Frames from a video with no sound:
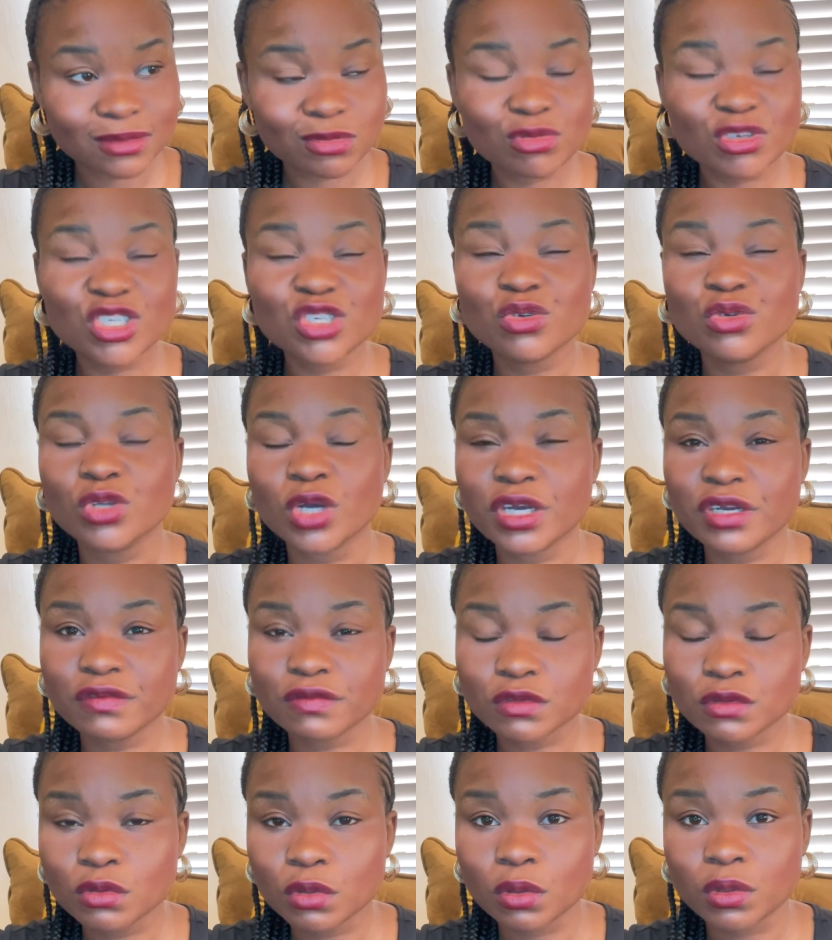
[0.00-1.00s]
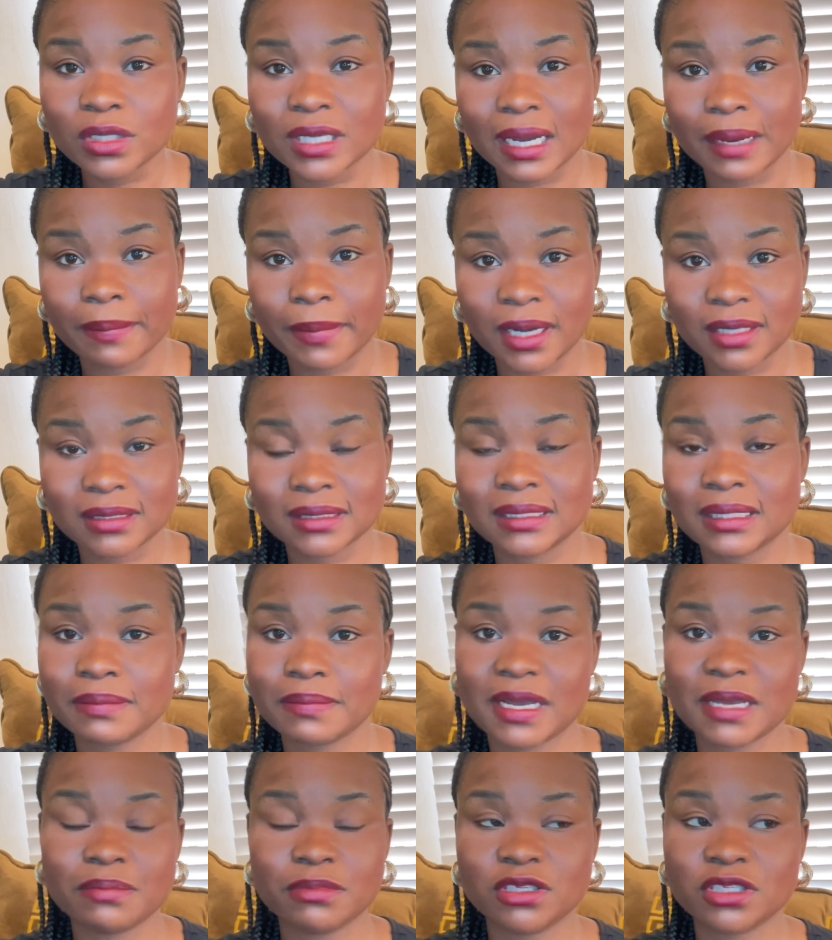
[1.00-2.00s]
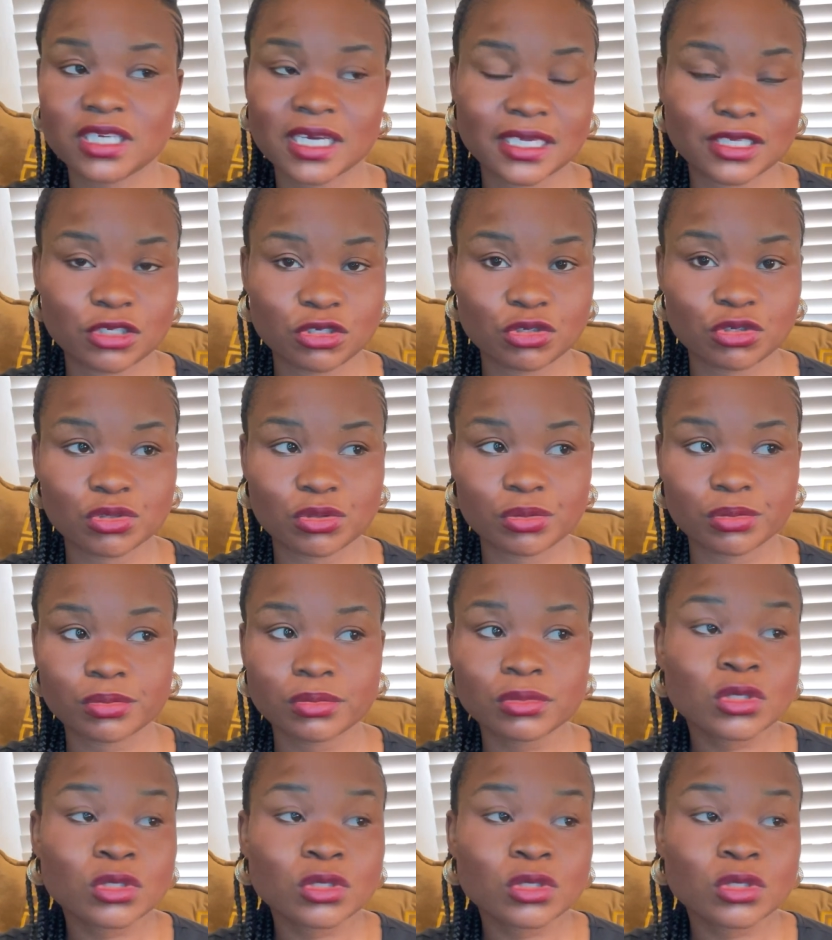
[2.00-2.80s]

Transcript: which you don't even know the amount they might be charging you.